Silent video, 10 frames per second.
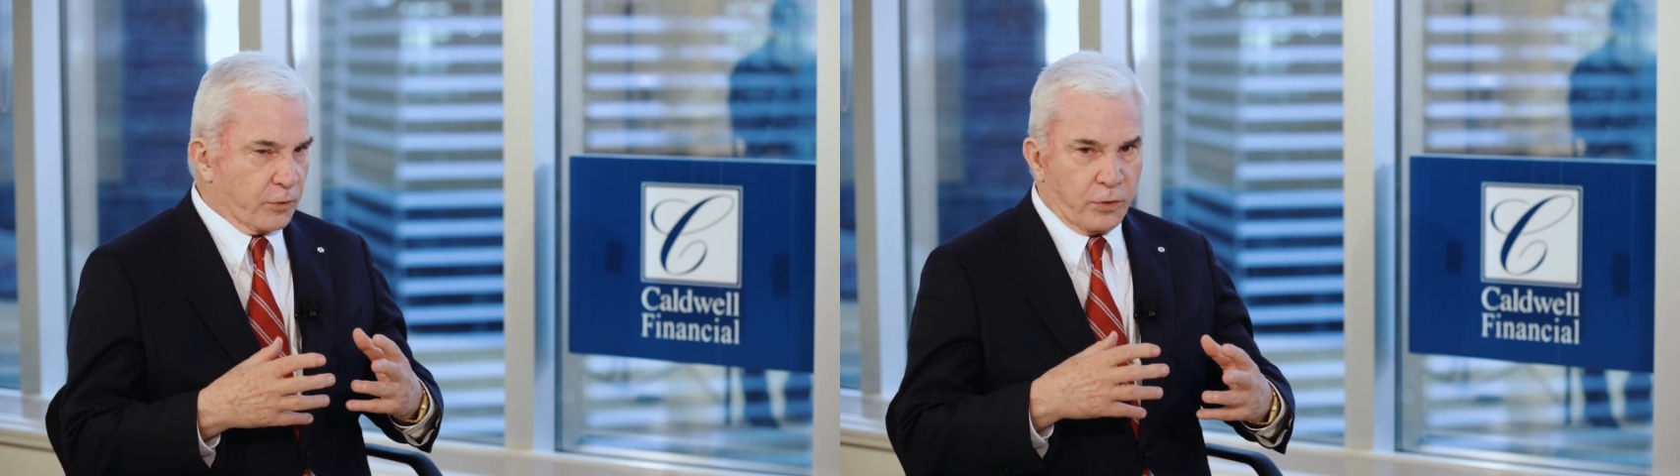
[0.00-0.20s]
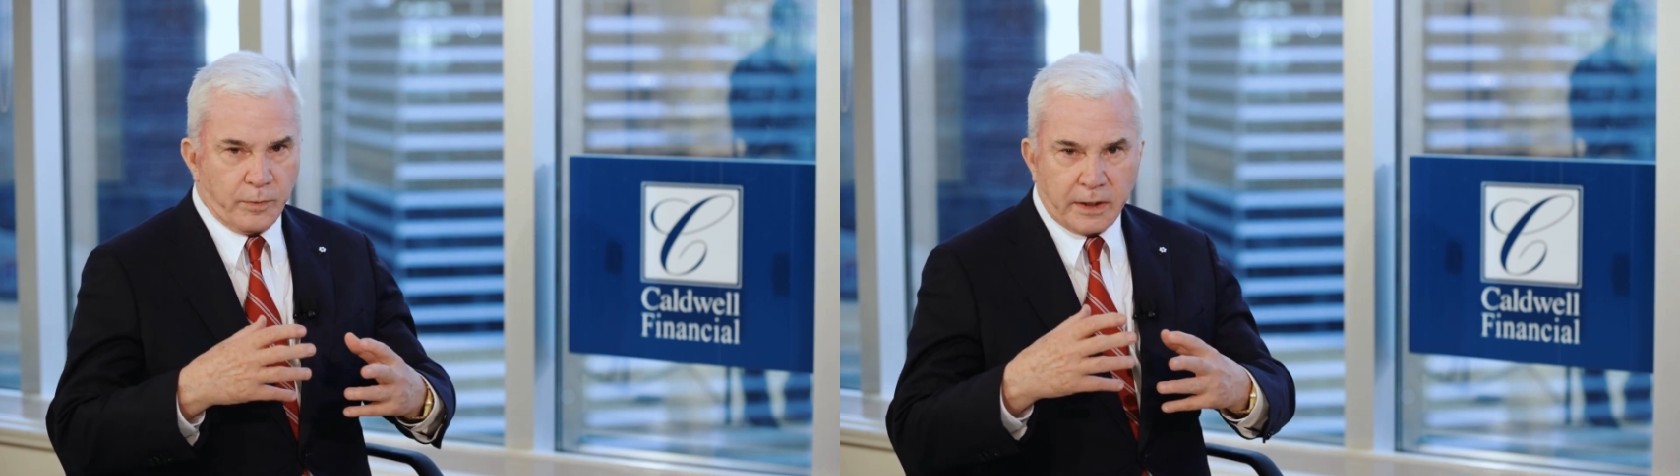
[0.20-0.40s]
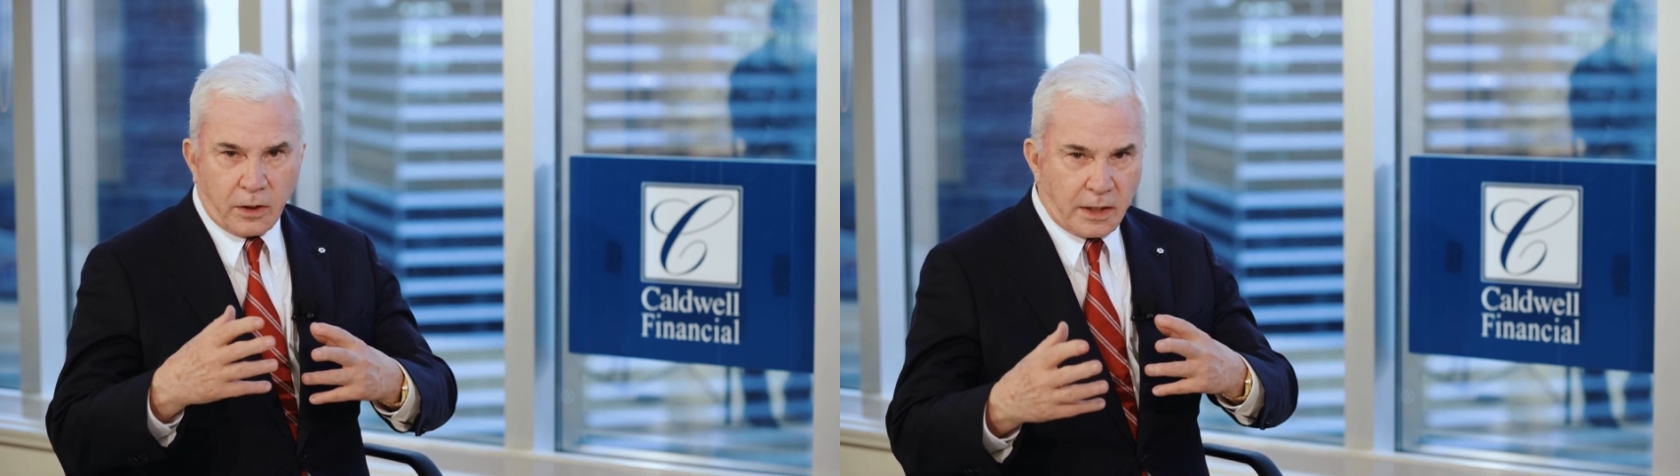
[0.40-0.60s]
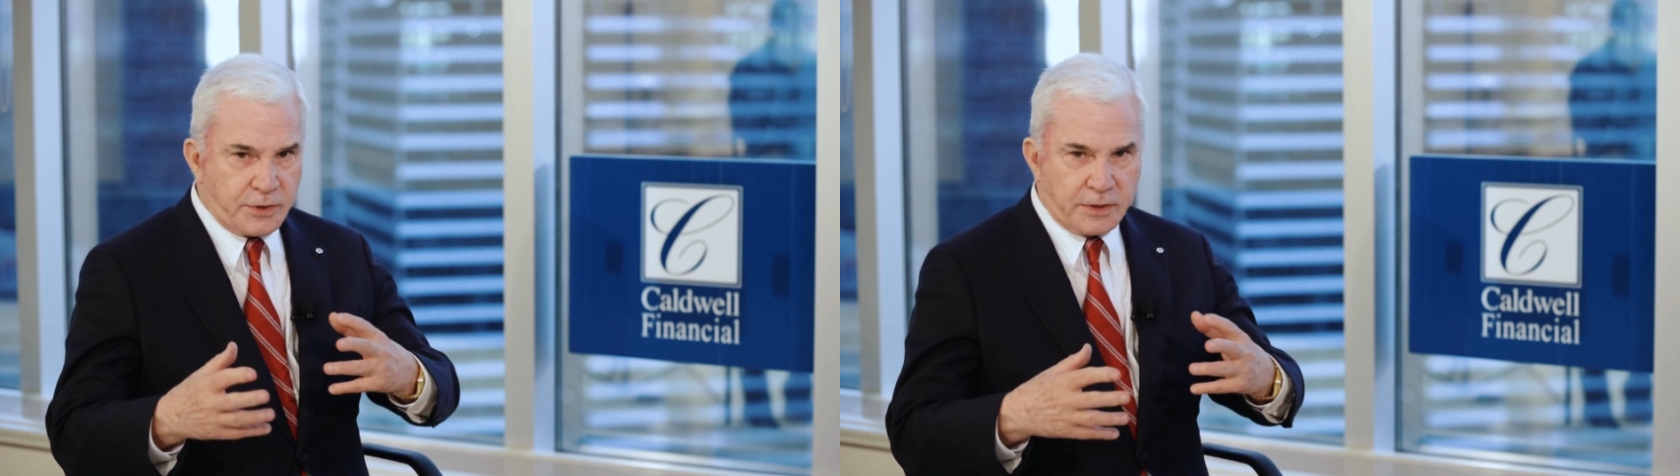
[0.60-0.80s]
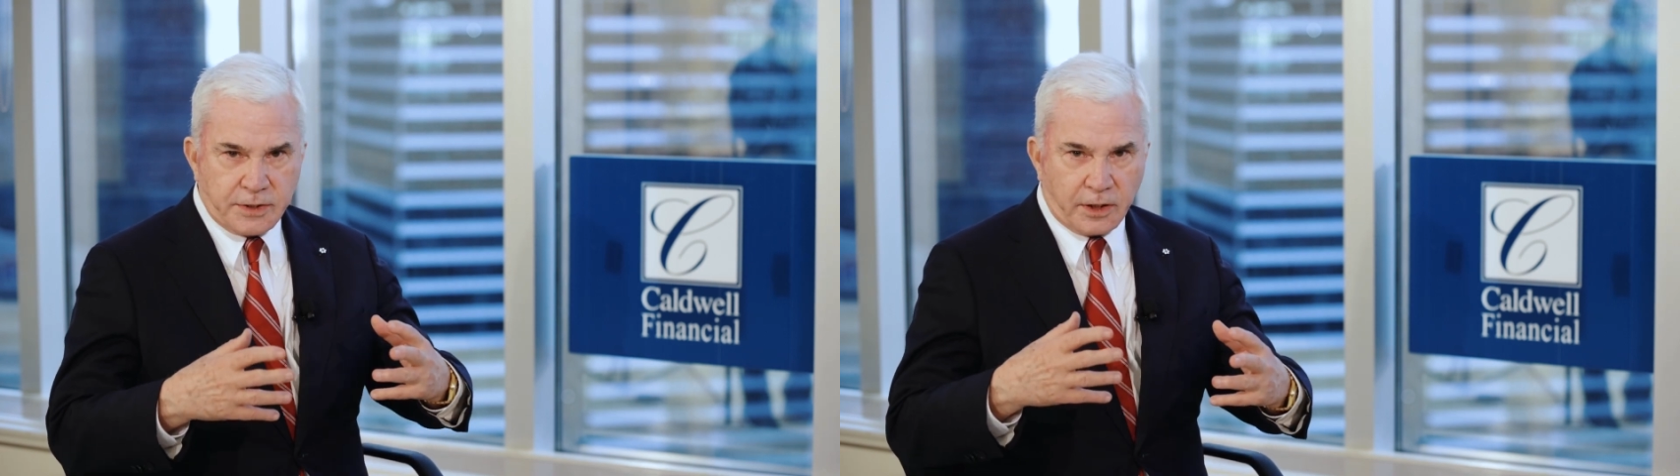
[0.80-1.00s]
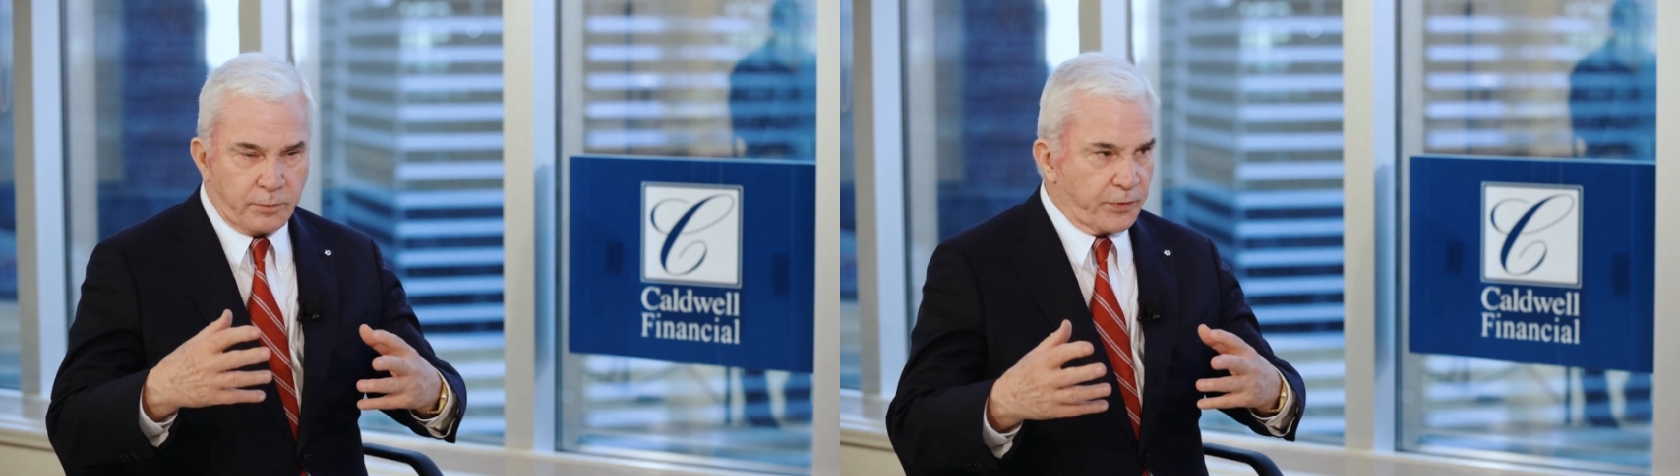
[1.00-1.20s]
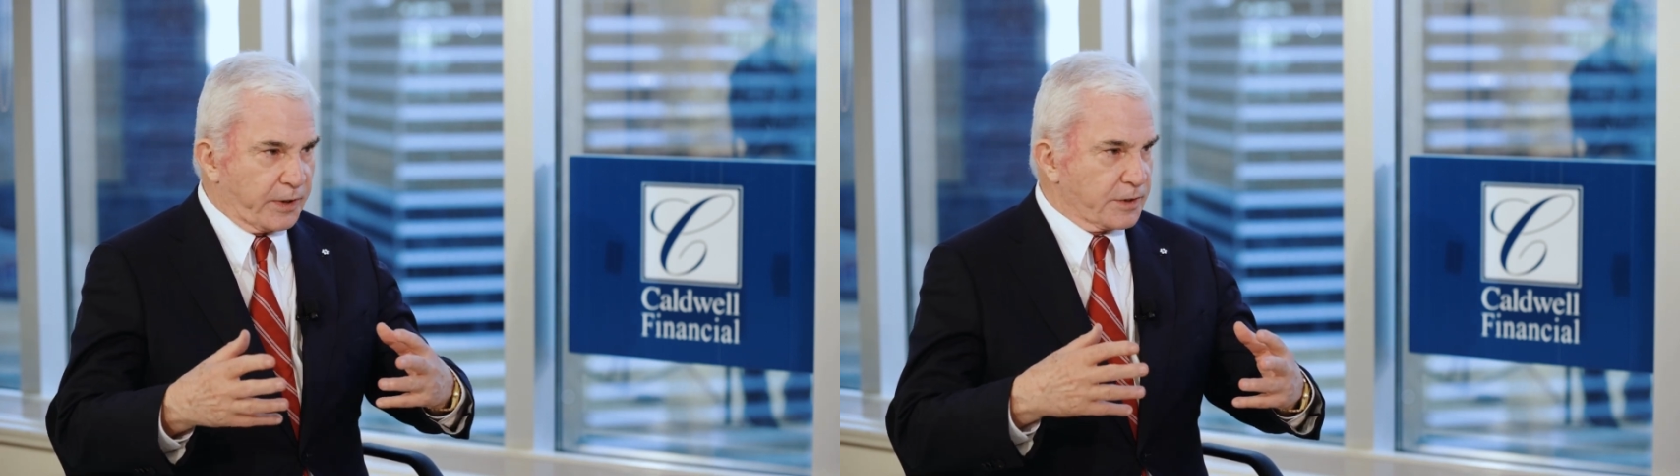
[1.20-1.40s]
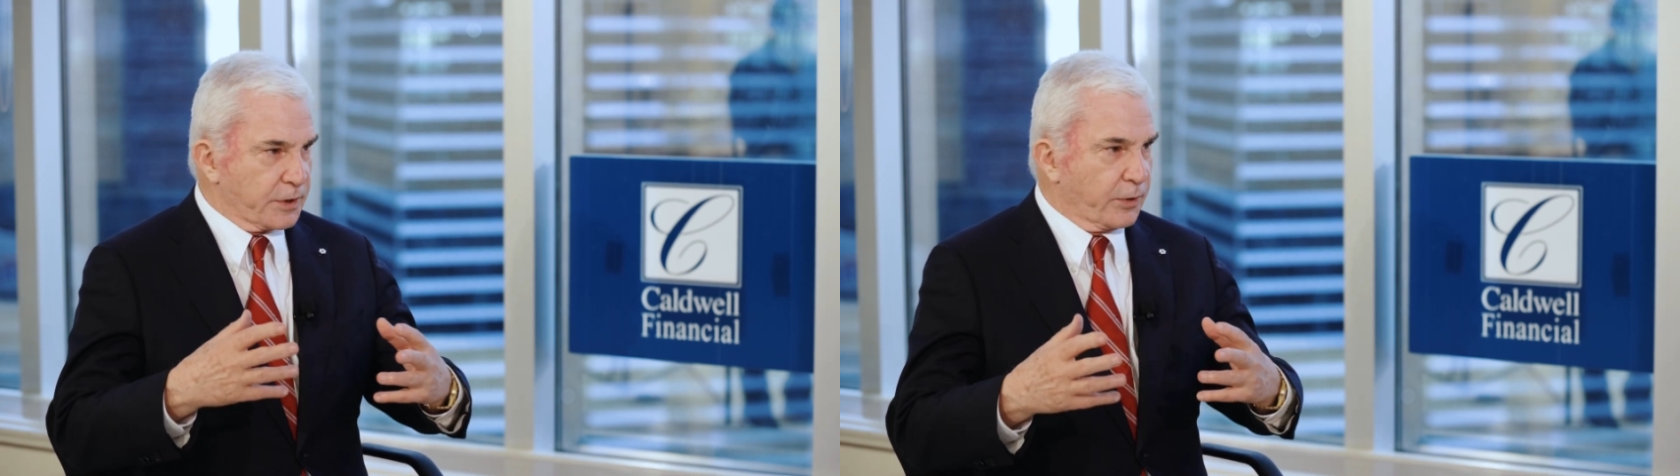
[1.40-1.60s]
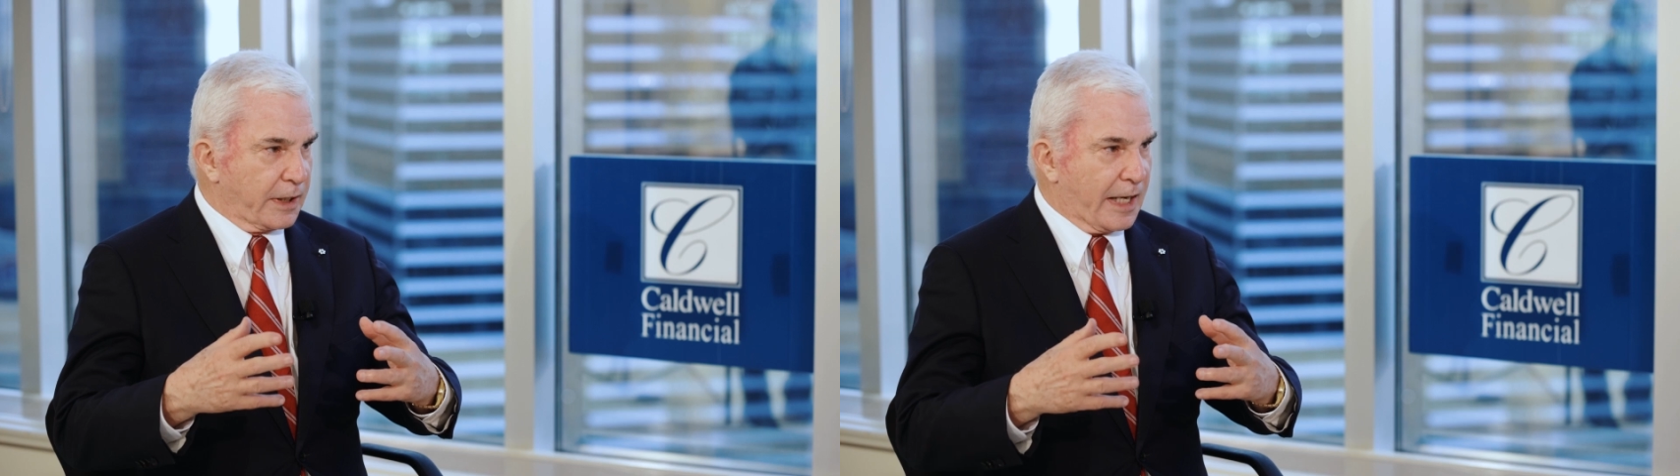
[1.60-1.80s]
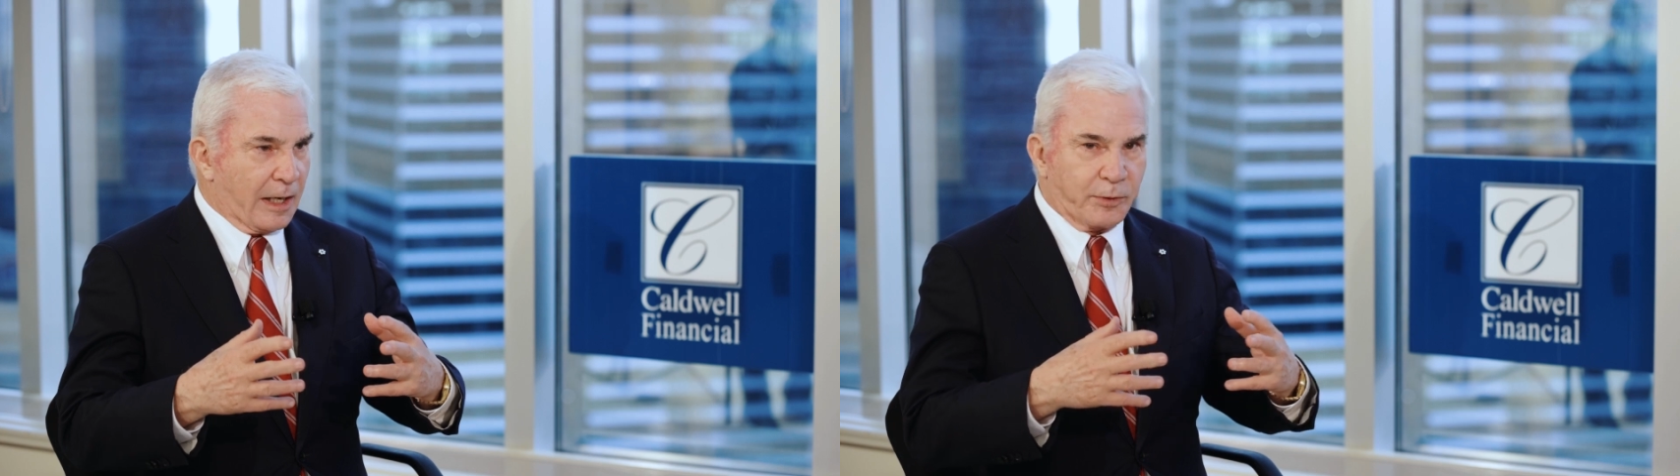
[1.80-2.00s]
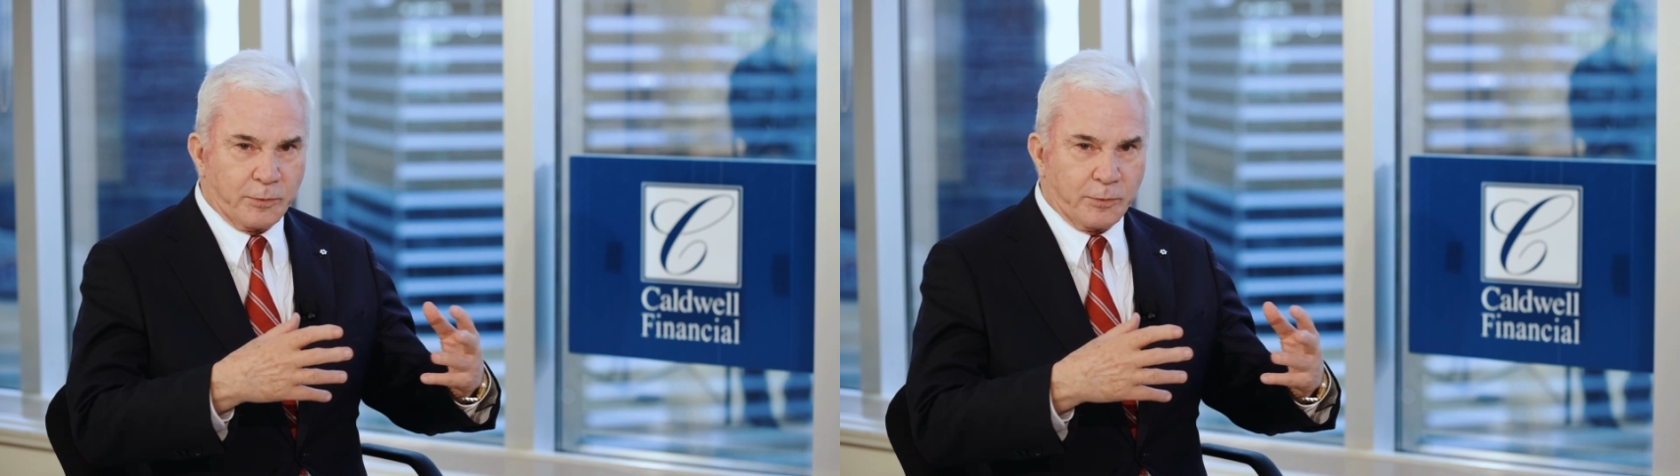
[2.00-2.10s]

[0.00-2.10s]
oh my gosh, these terrible things are going to happen.